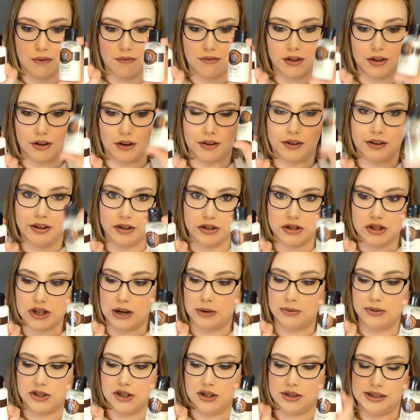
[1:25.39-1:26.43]
of the coconut
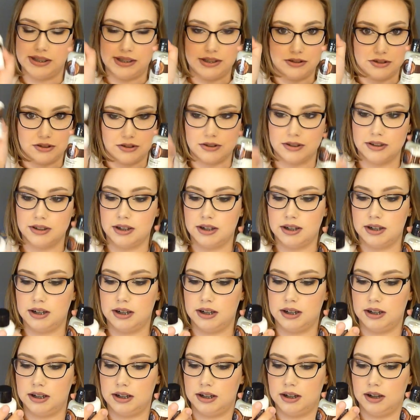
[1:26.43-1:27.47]
shower gel and
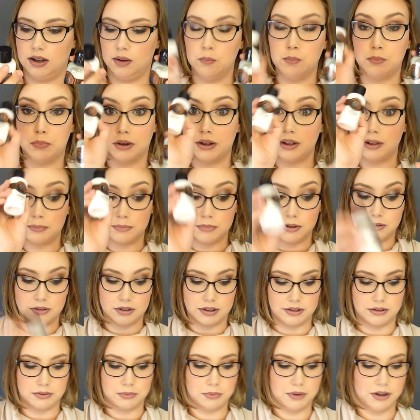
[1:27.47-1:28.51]
body milk
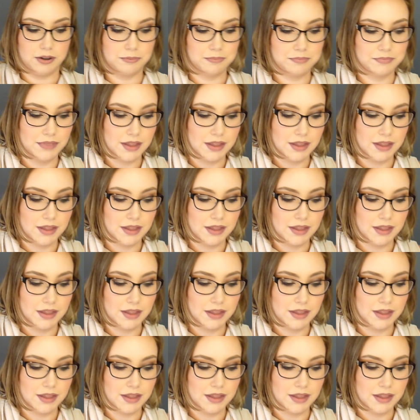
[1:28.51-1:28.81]
as well.